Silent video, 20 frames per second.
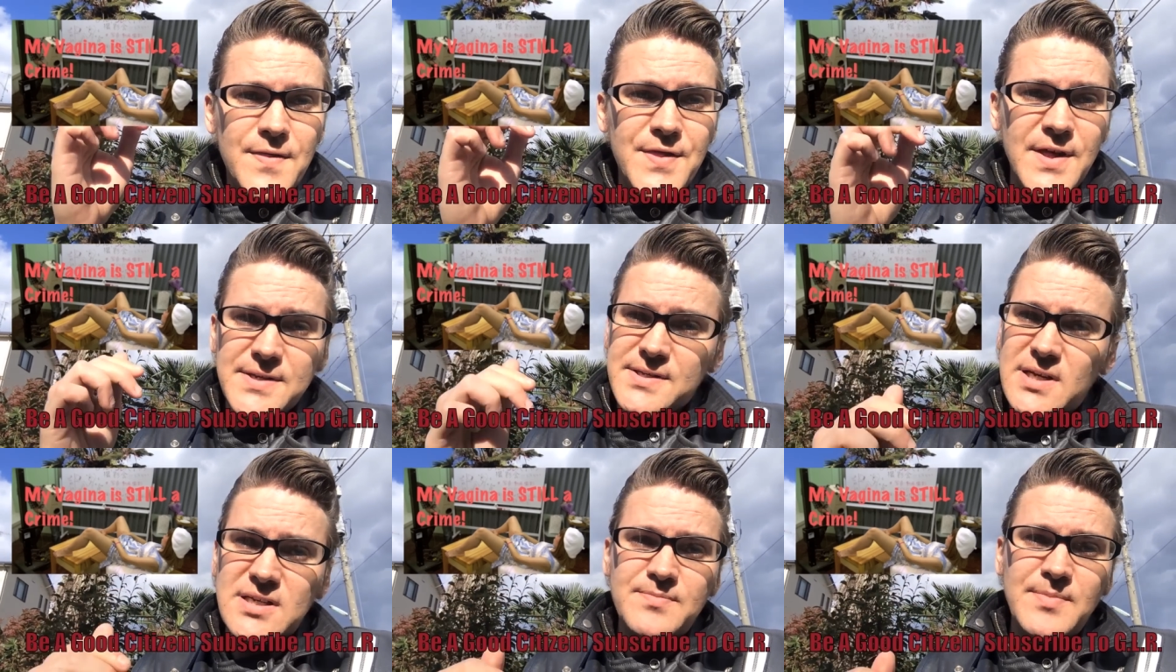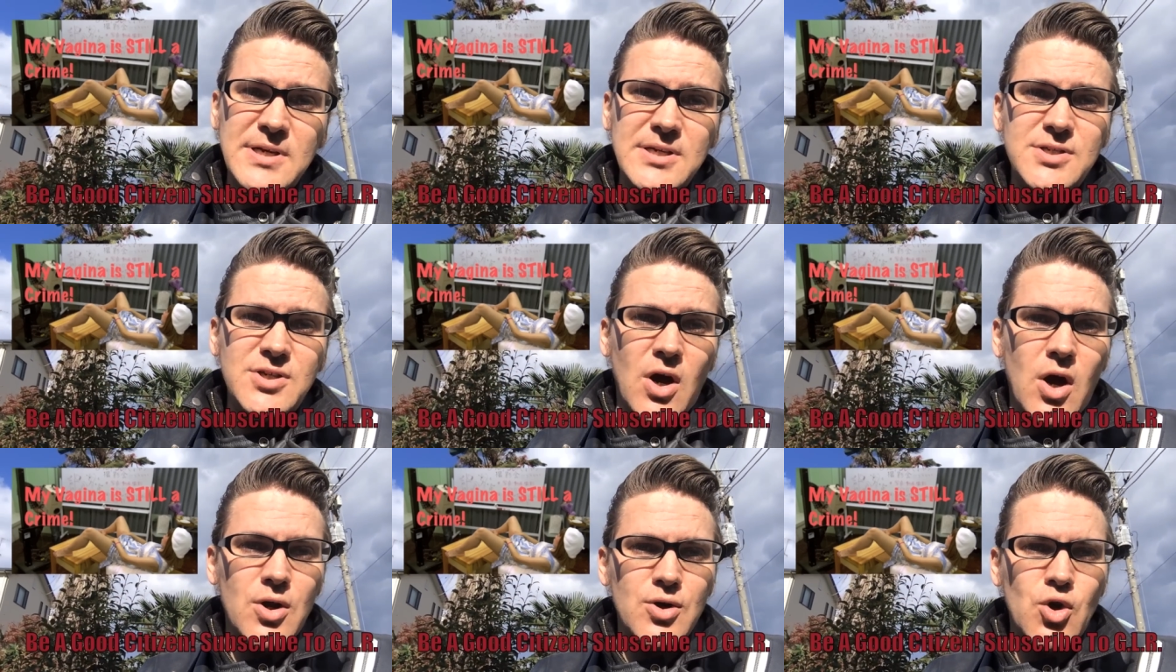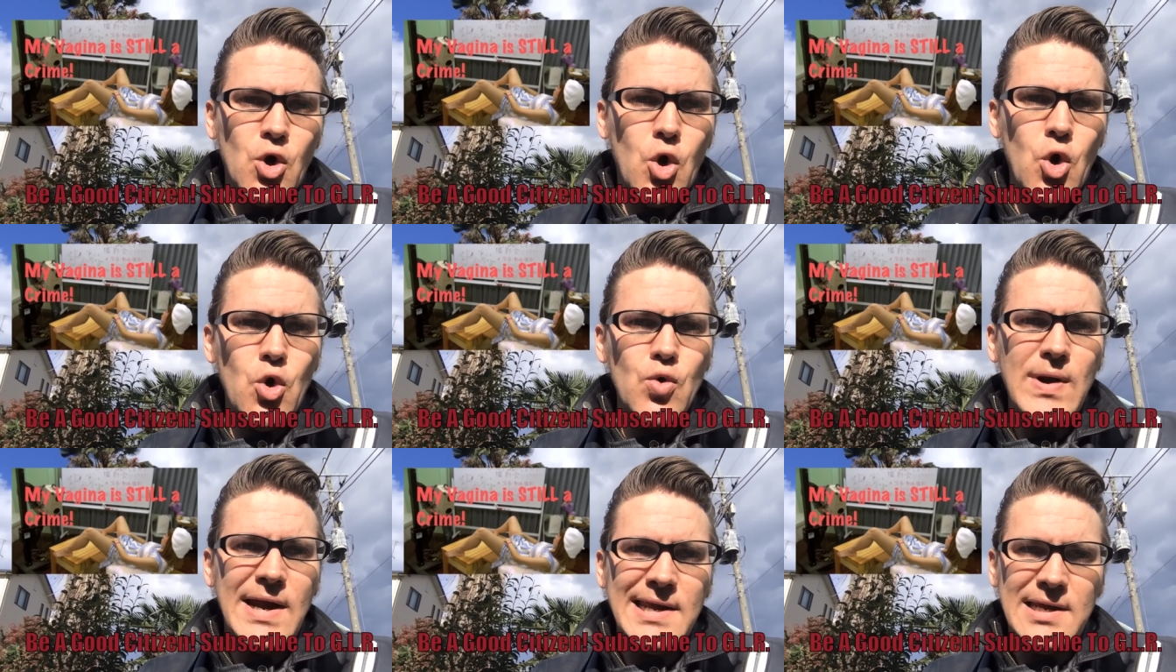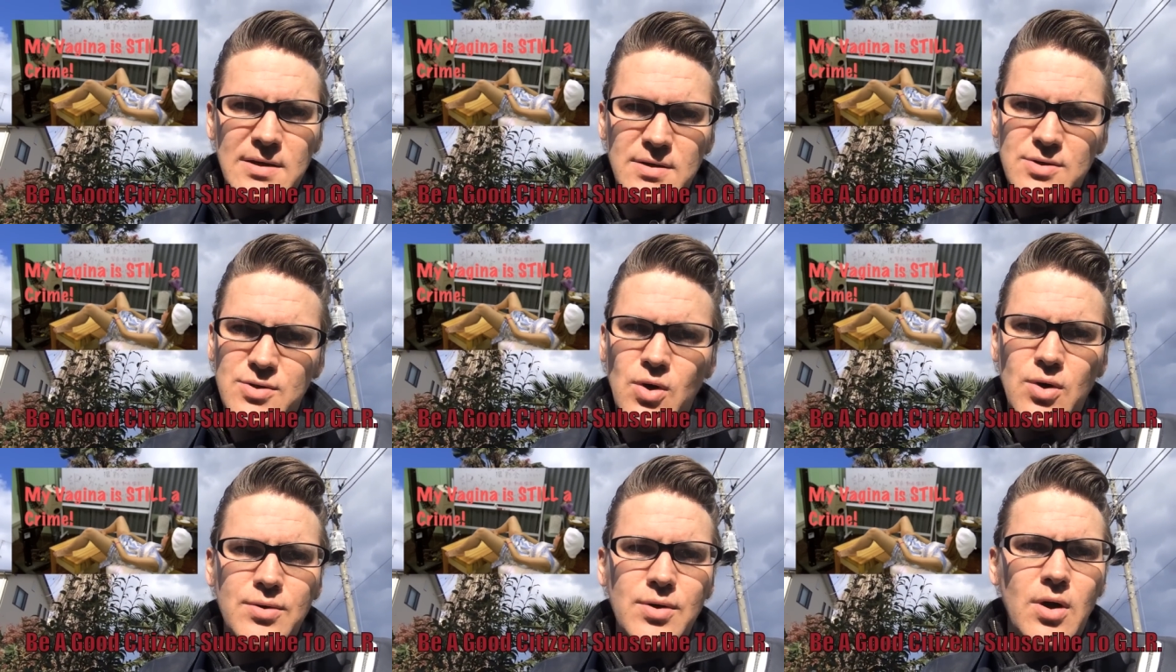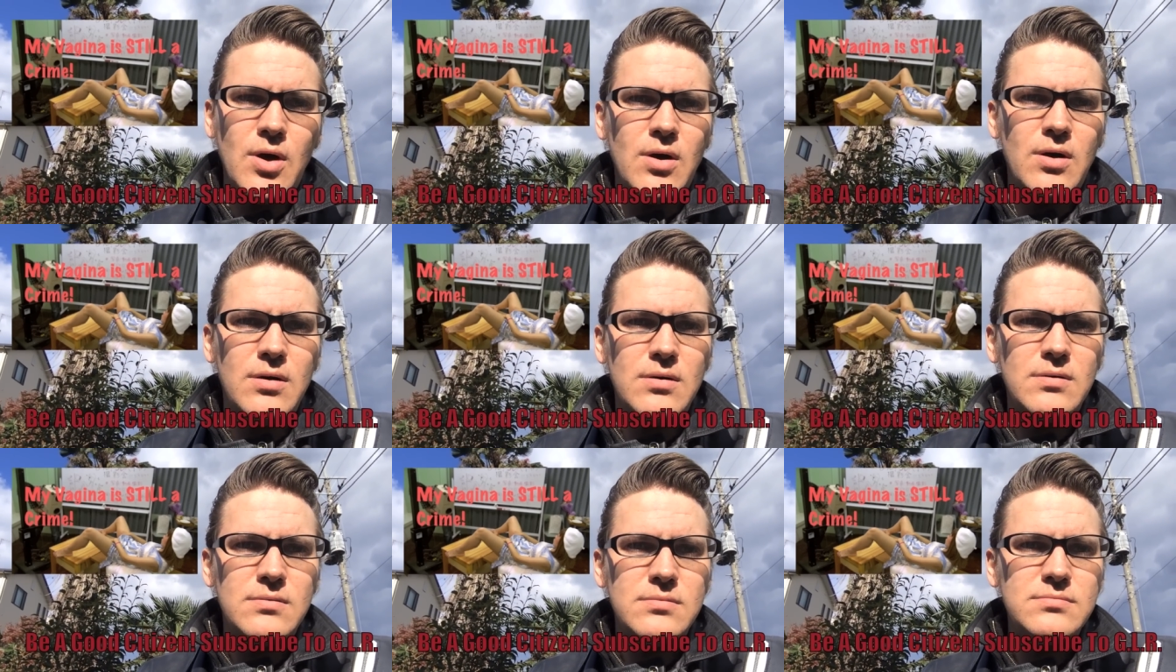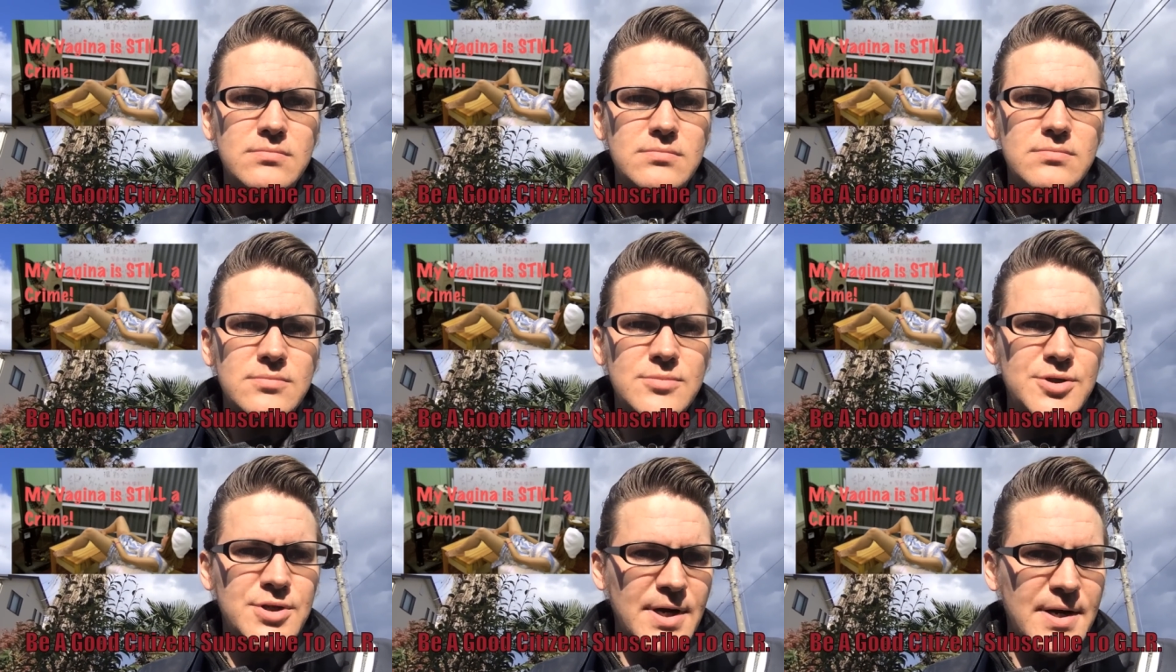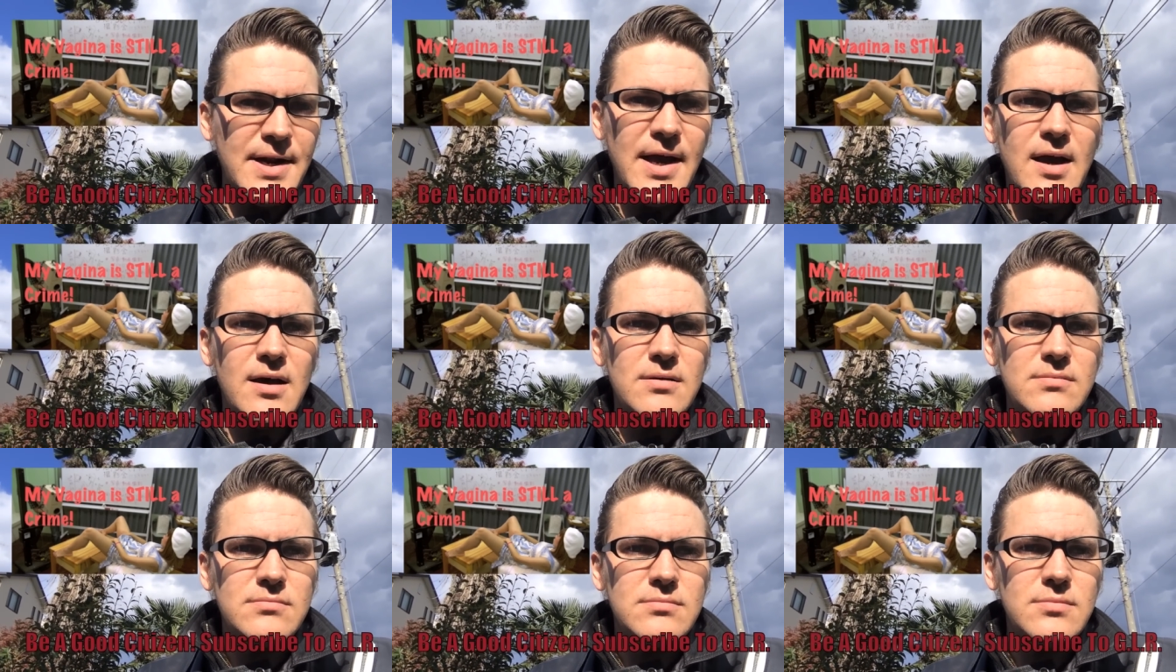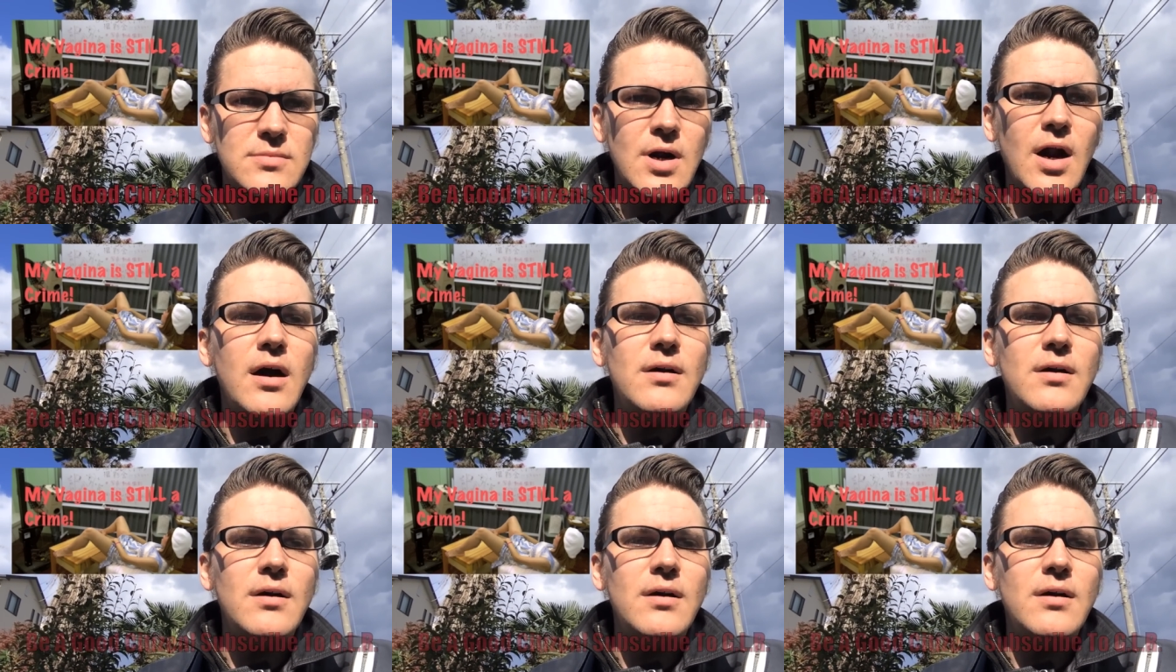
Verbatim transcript: this is me, John Doe, right here in Tokyo. Checking out.